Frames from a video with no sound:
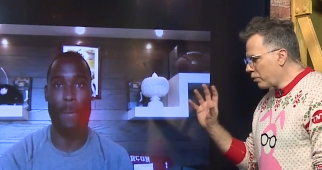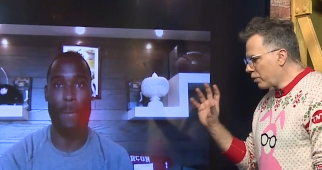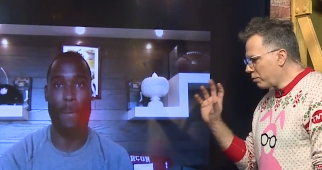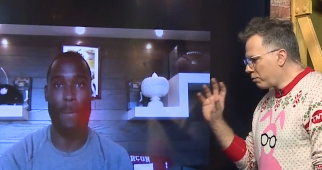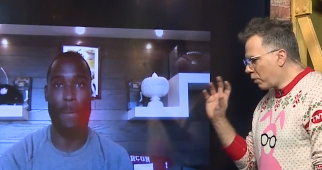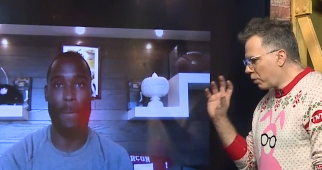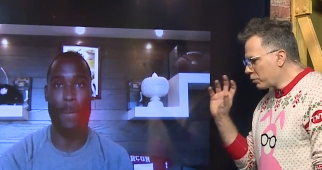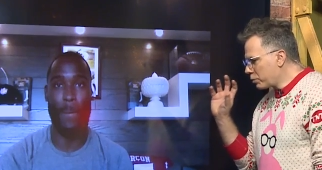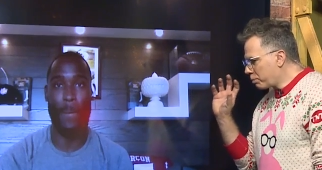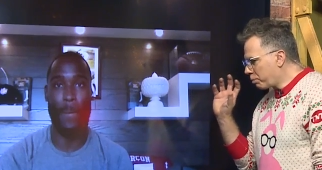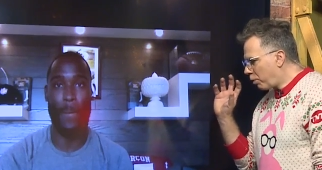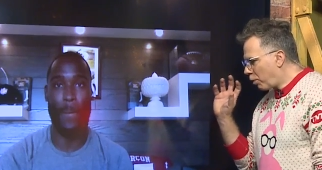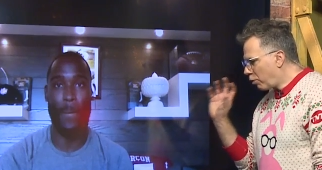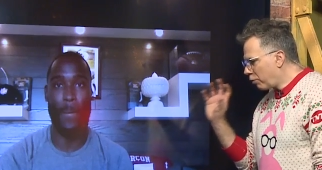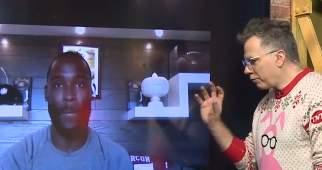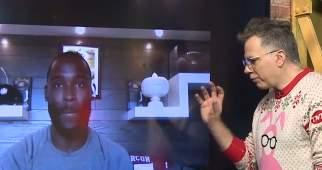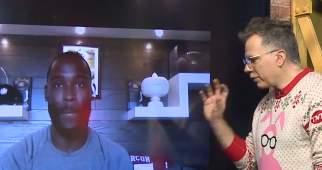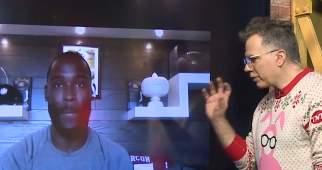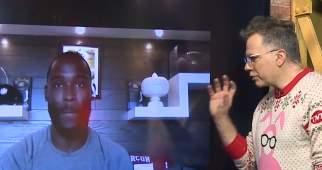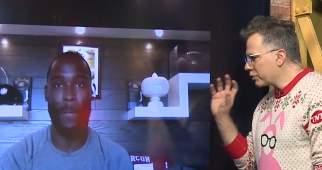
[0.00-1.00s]
Speaker 1: the most
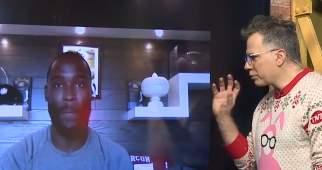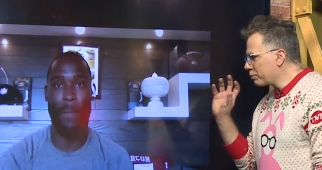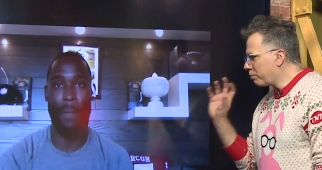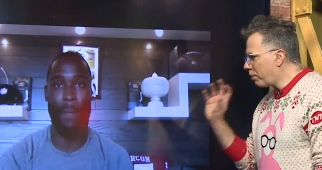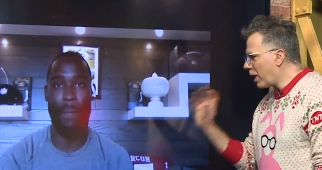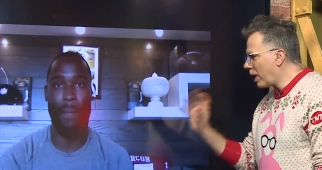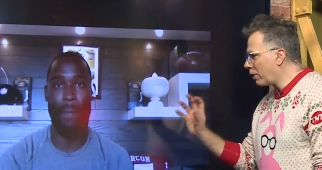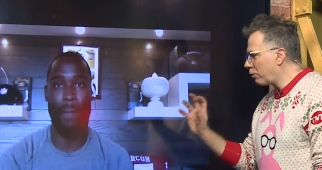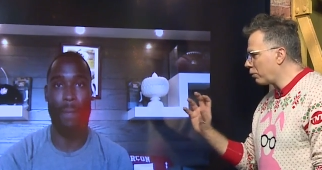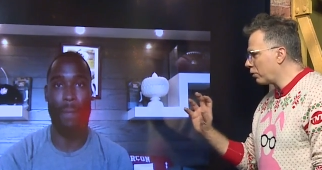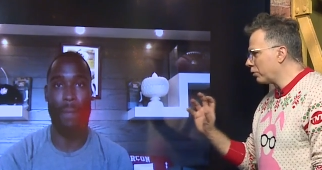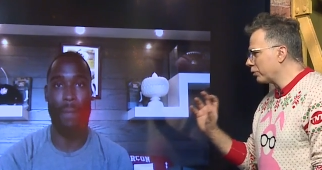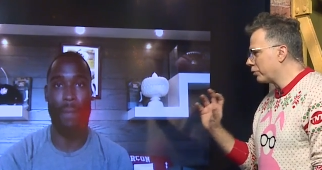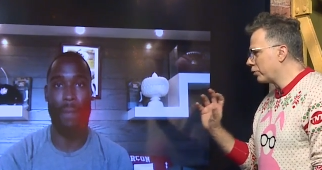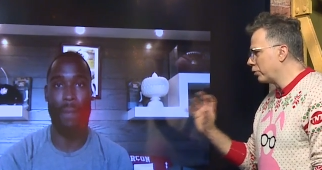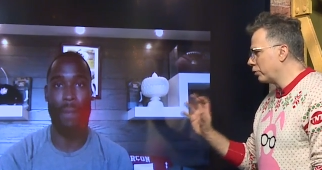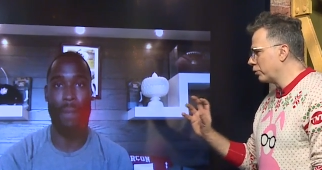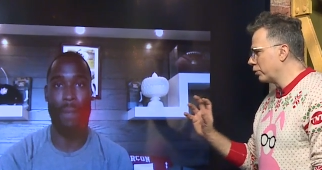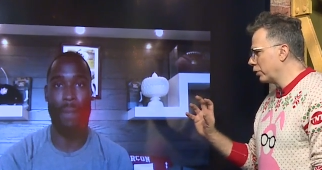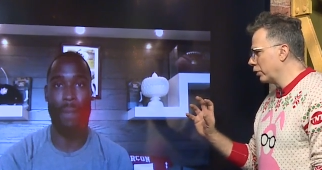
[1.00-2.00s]
perfect spiral
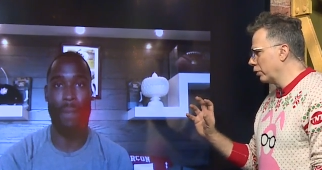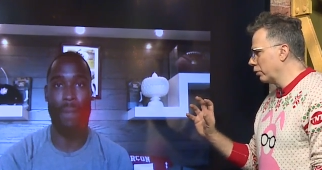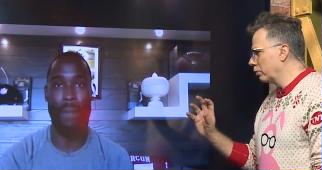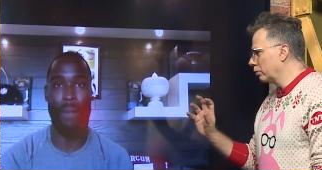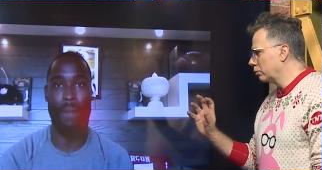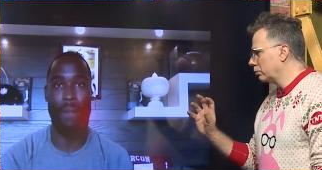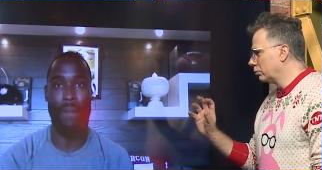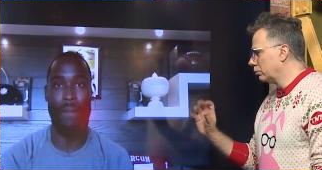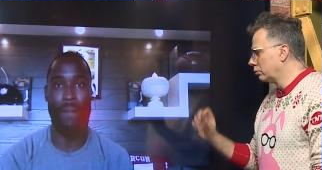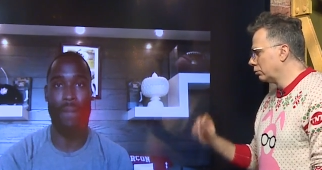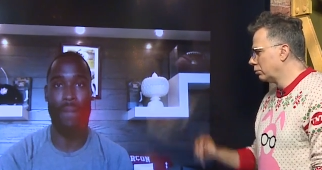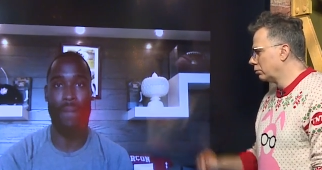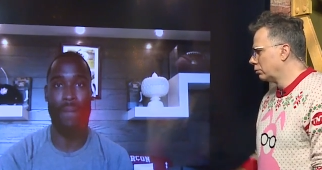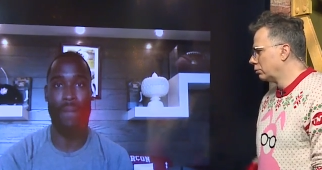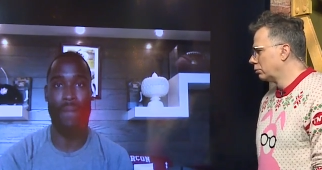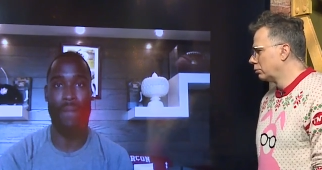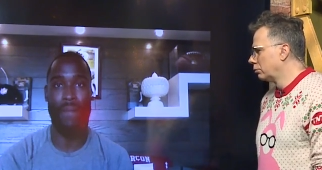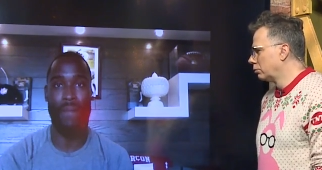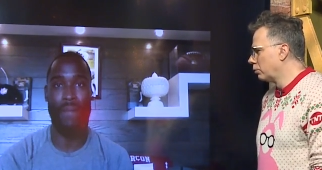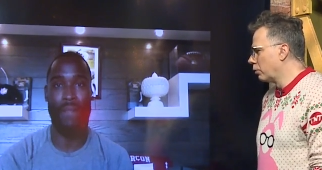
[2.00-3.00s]
to you?
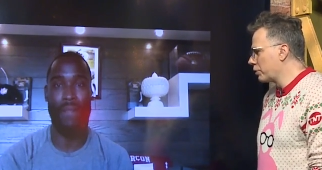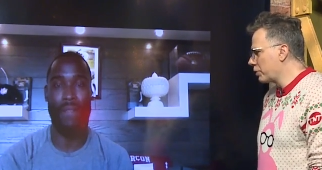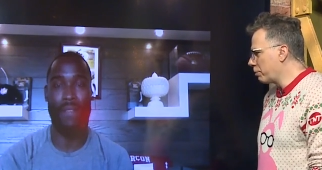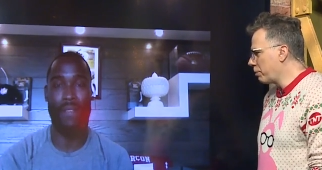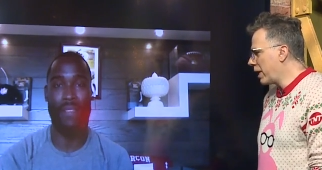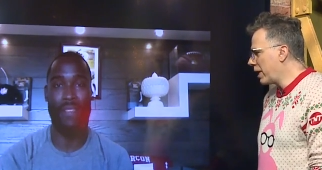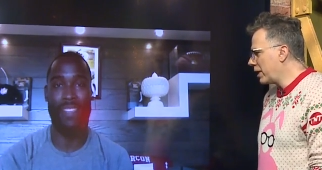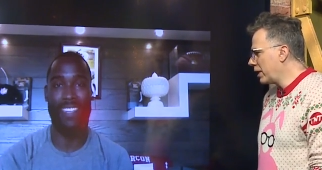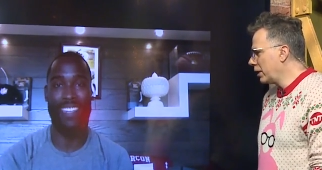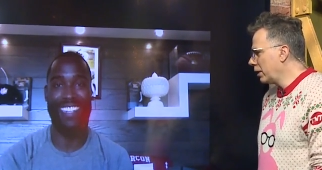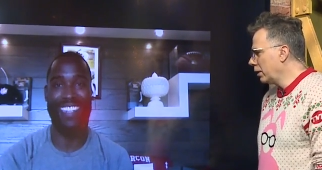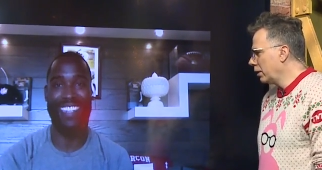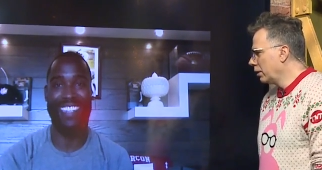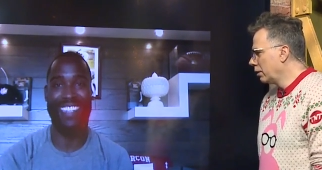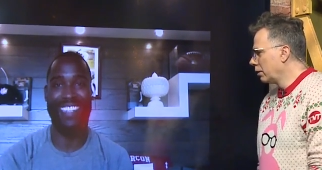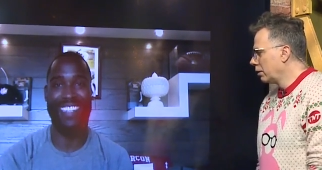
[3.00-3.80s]
Was it Manning?